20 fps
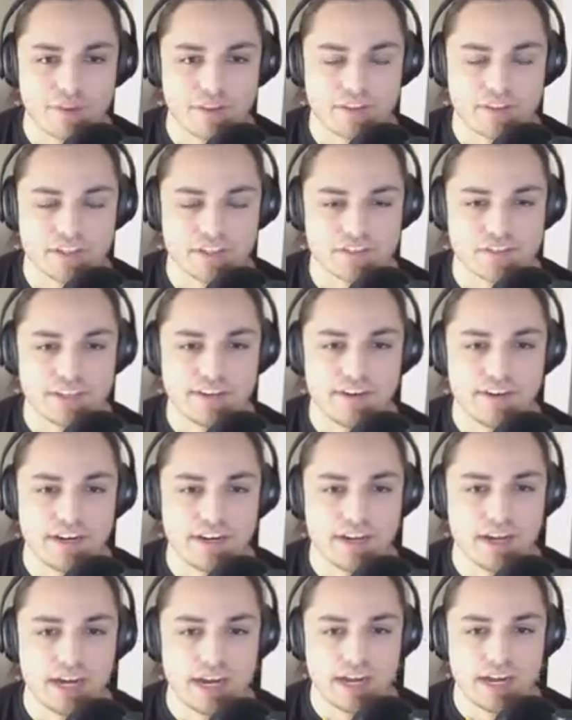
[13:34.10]
consider it.
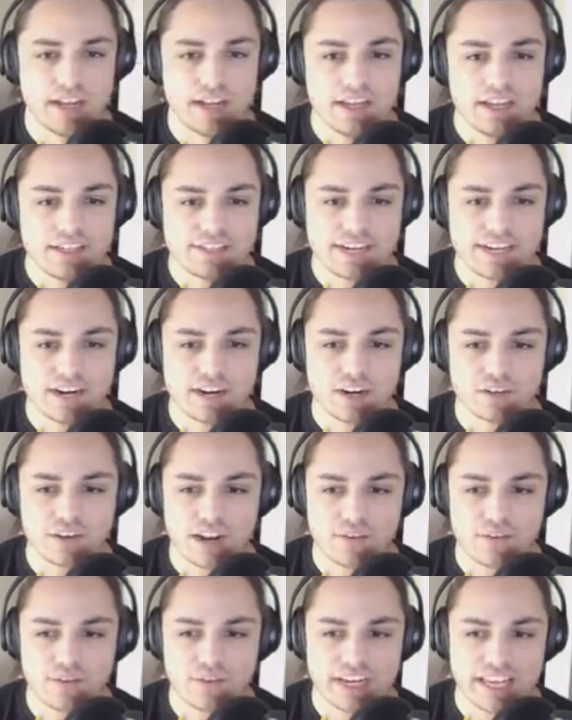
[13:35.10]
Uh, Dereck
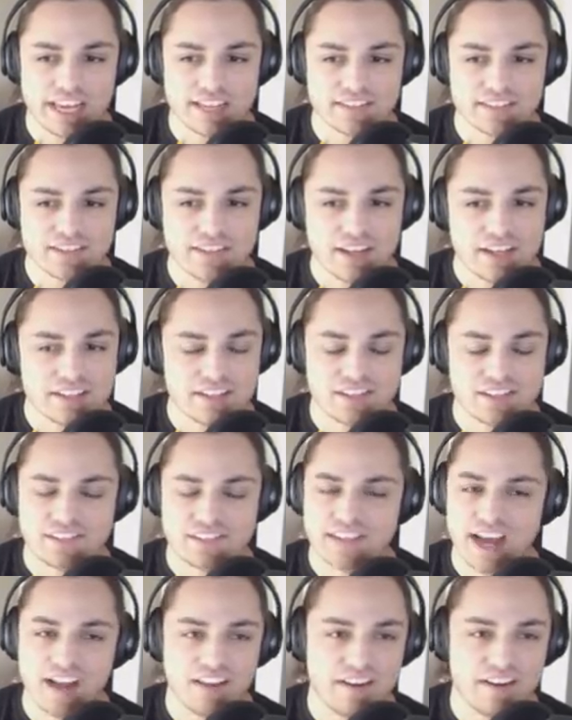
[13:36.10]
Rodriguez,
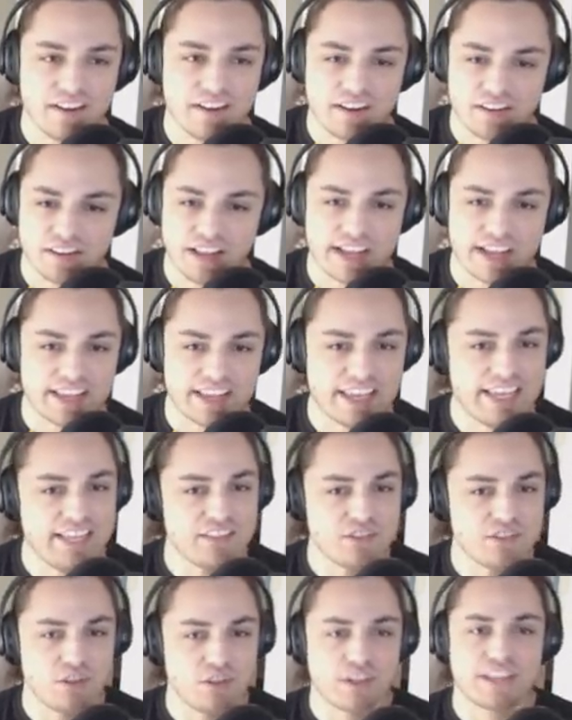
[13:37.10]
solid. Like
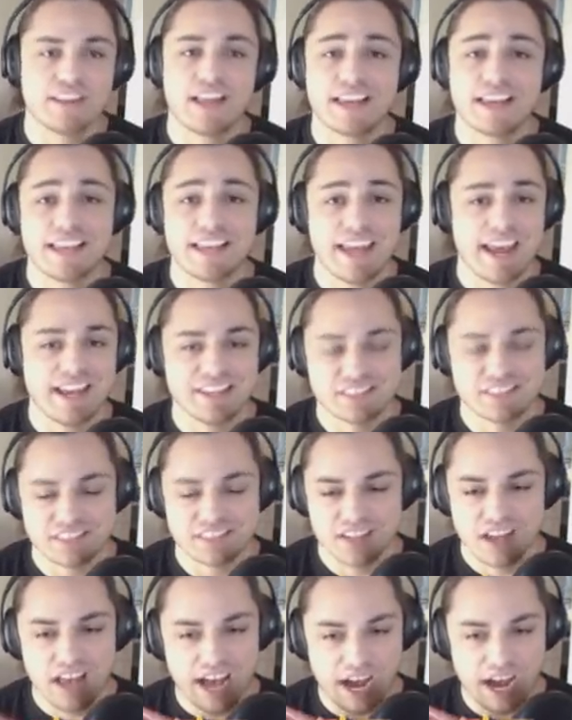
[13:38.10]
he's looking like an ace.
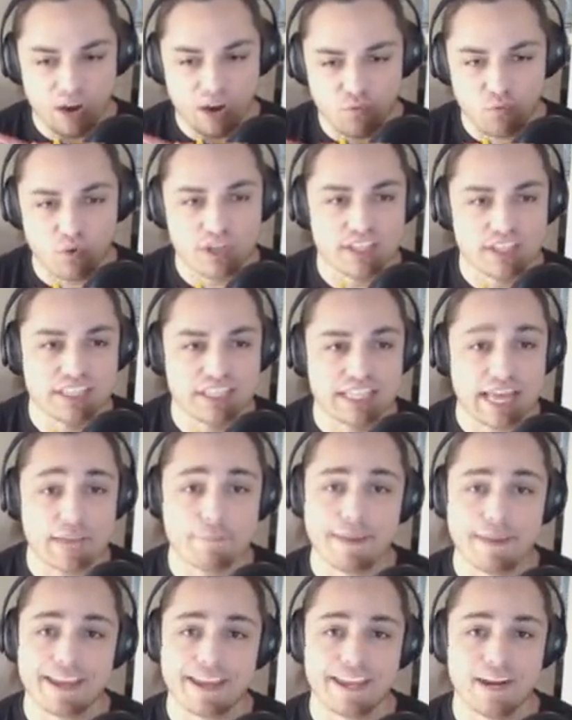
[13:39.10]
I really like
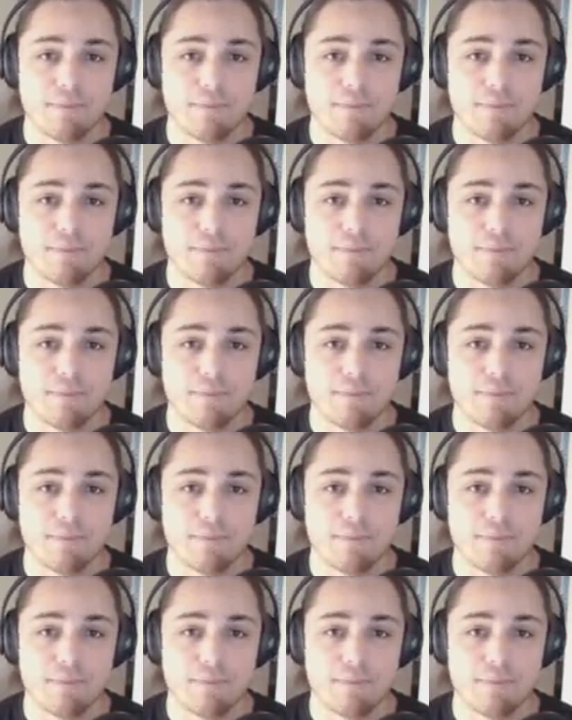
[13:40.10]
picking him